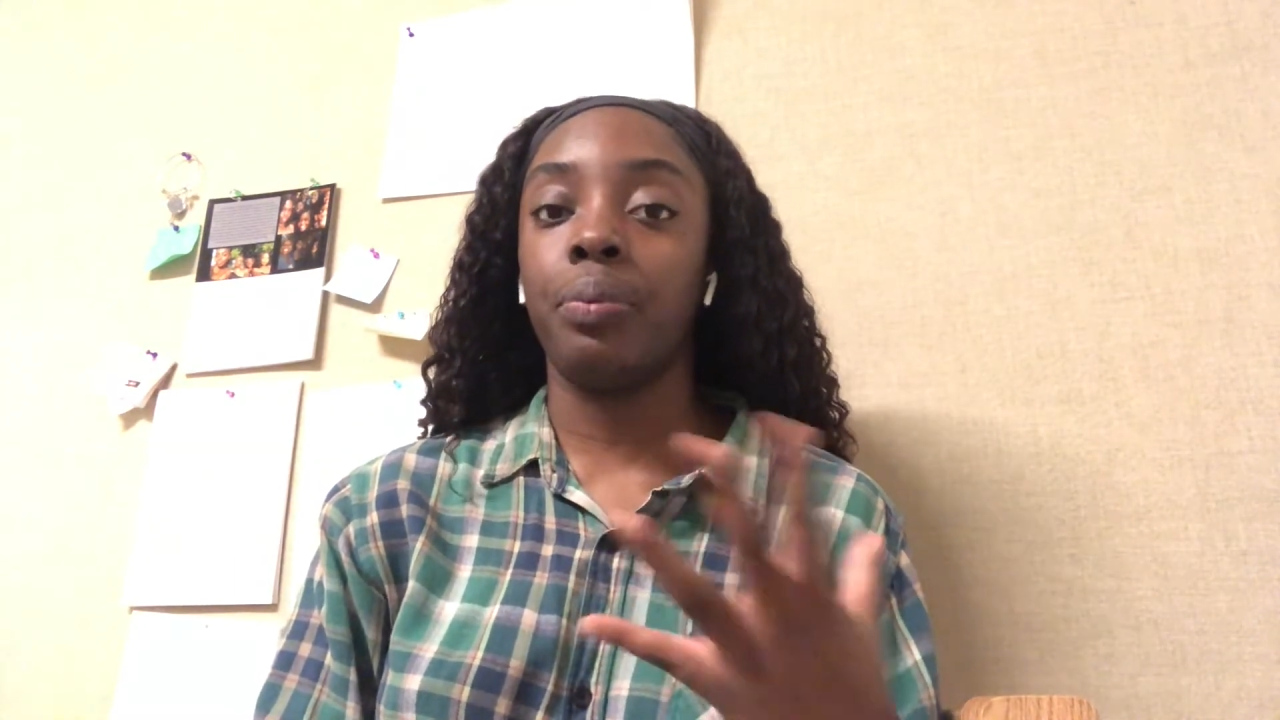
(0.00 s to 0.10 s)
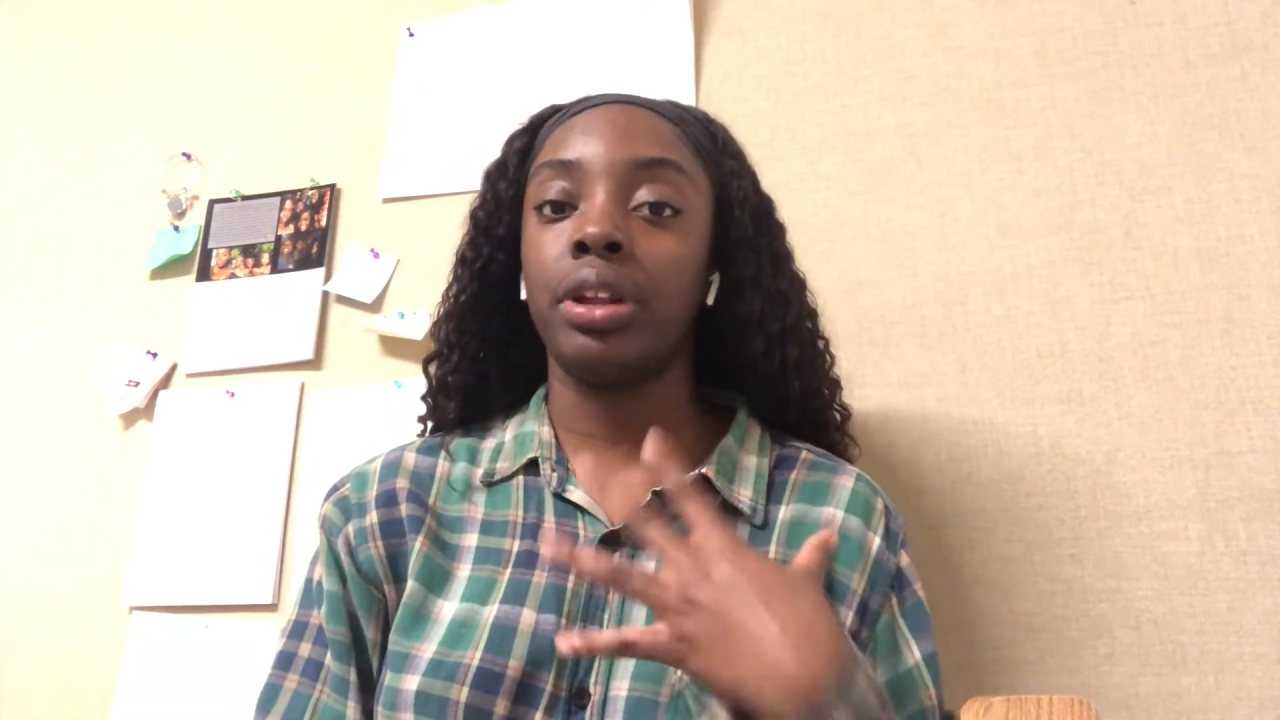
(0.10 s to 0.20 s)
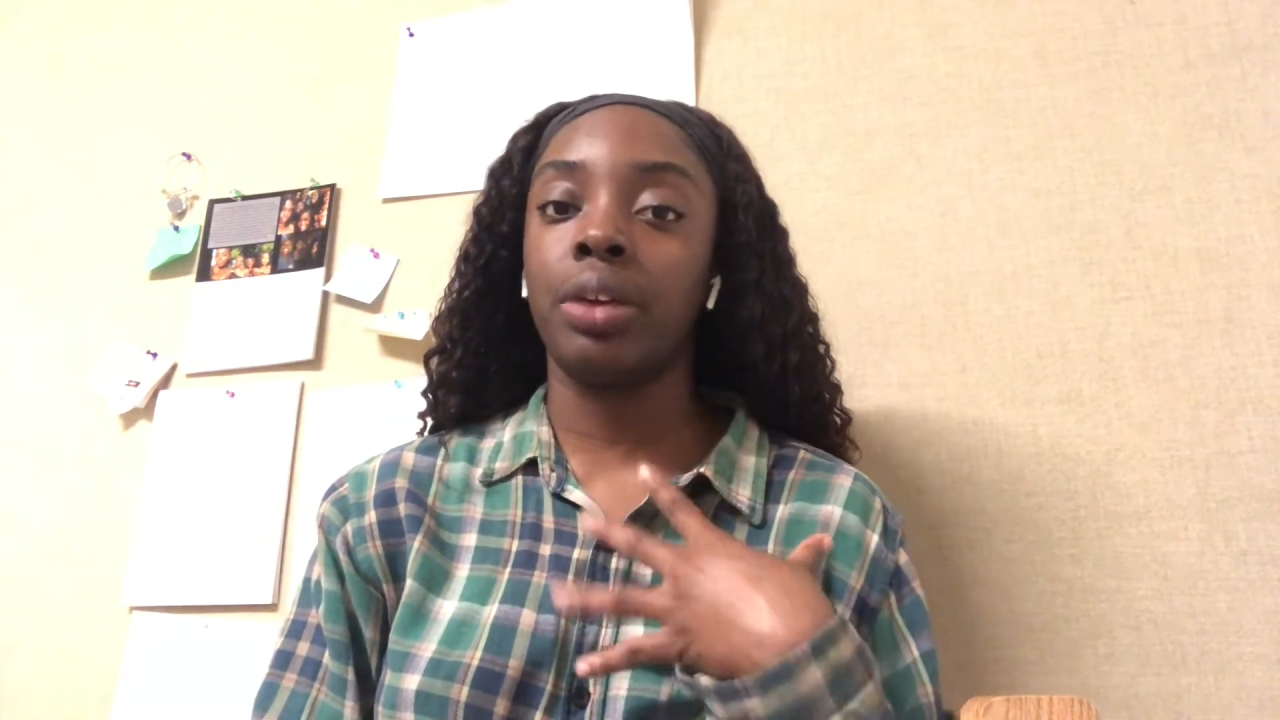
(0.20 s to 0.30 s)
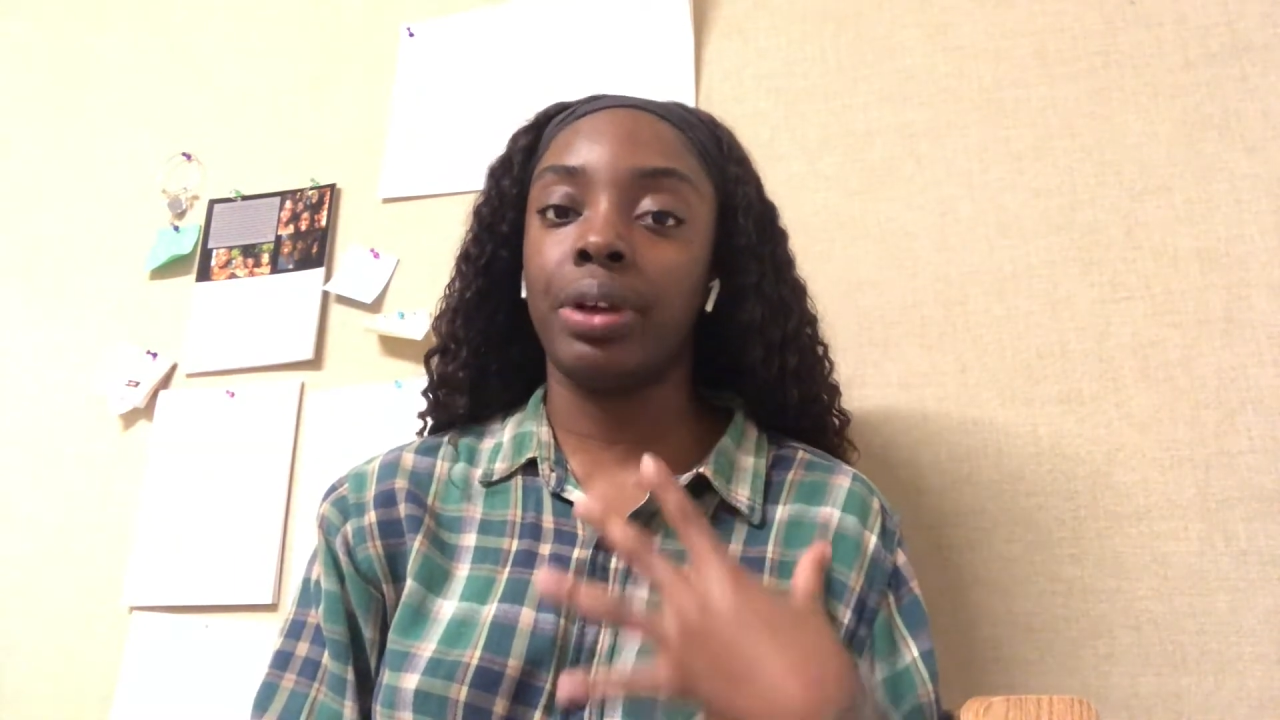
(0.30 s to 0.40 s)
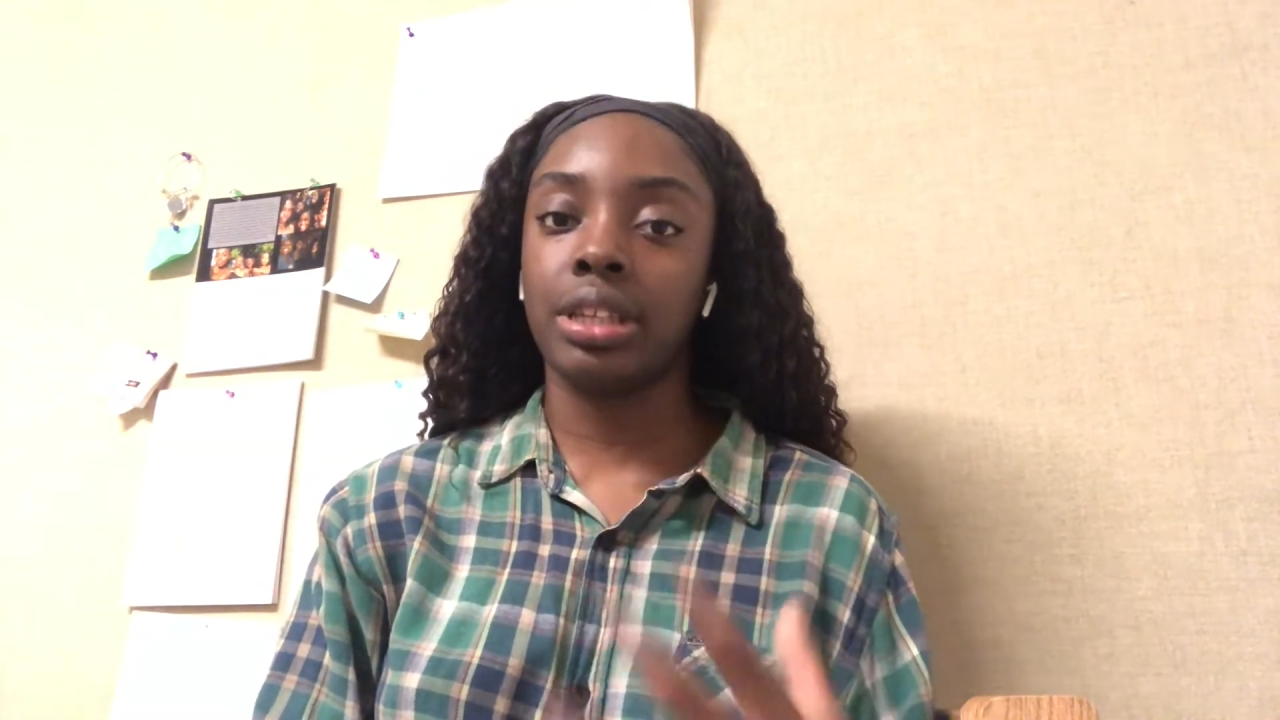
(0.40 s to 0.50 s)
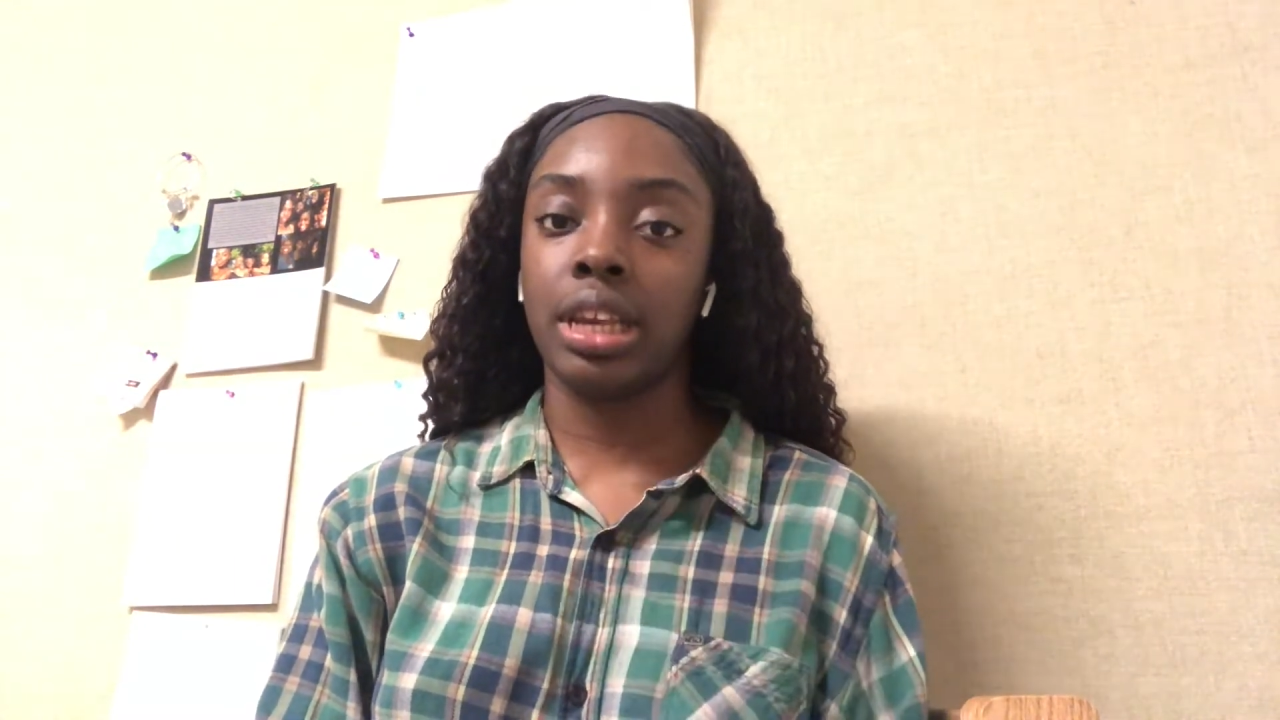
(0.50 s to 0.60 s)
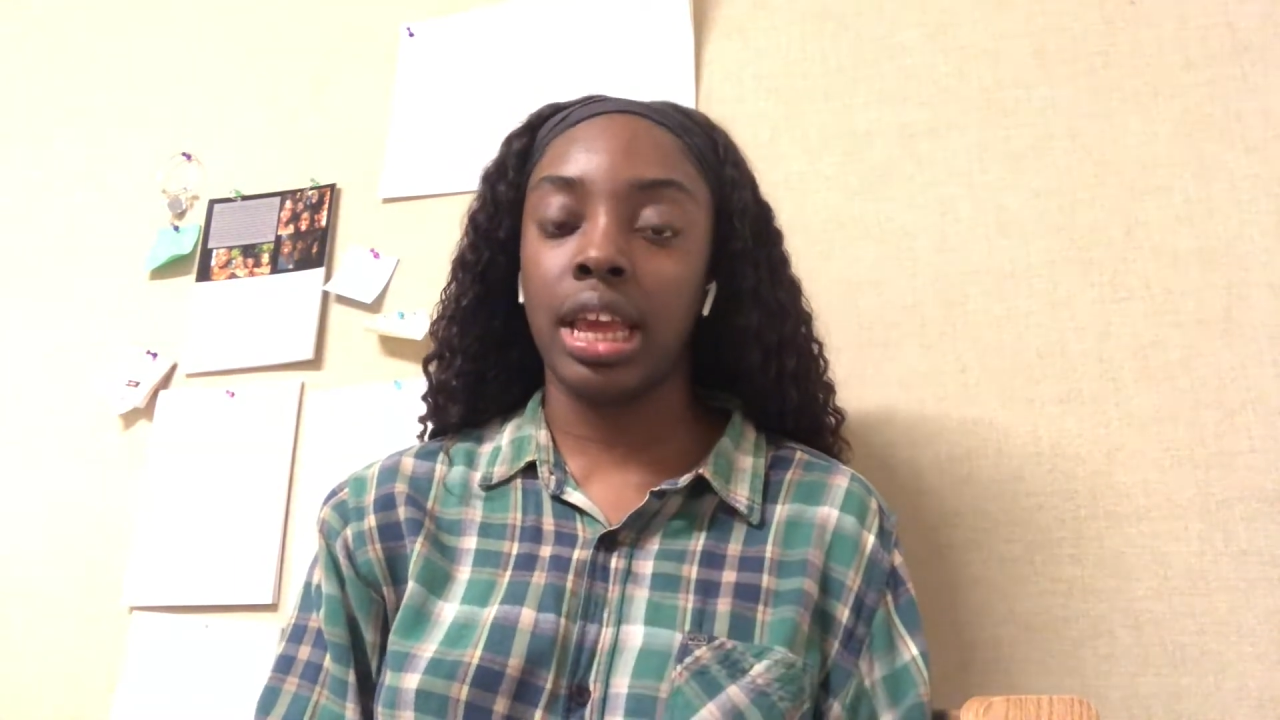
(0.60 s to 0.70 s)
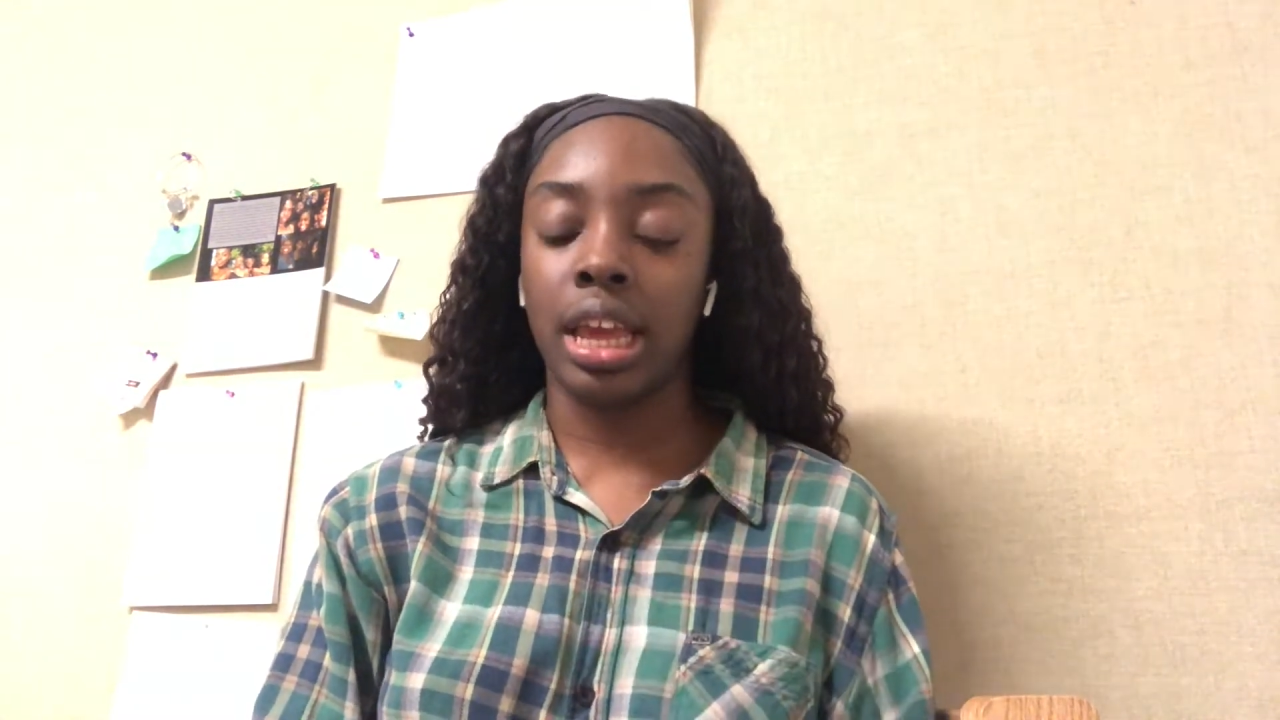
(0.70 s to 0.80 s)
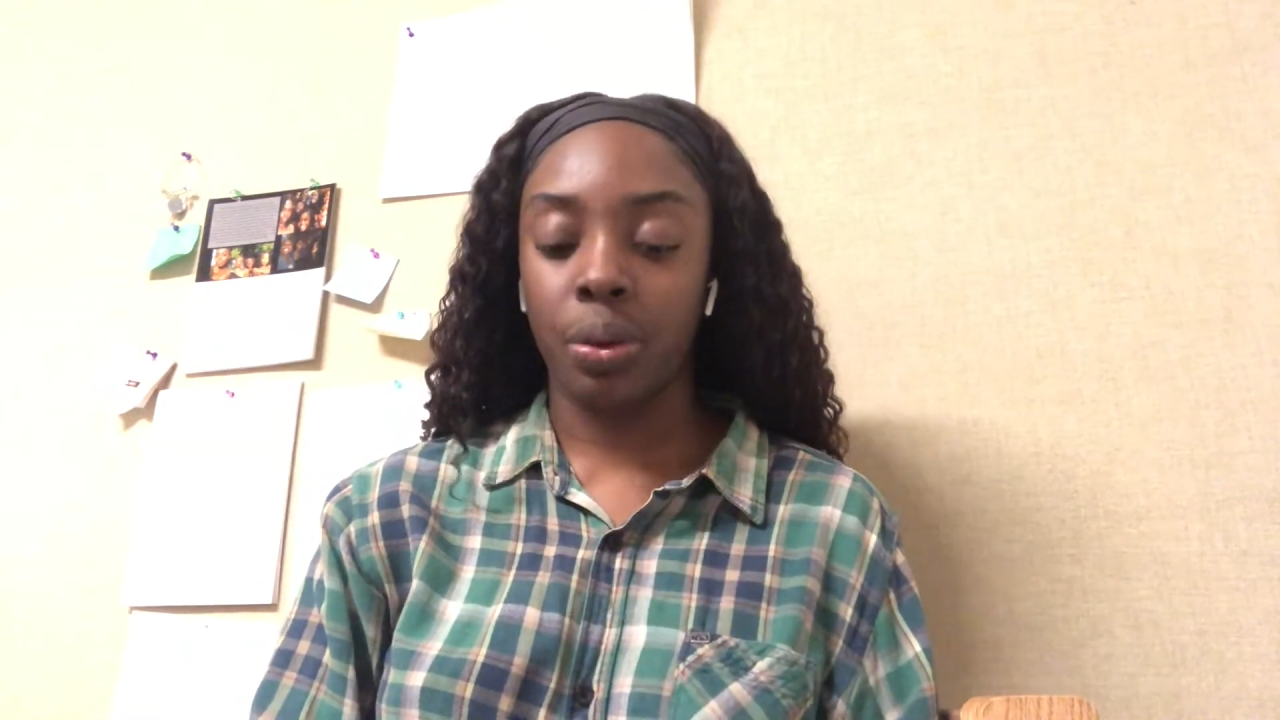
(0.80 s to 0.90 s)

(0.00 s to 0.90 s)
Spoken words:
really resonate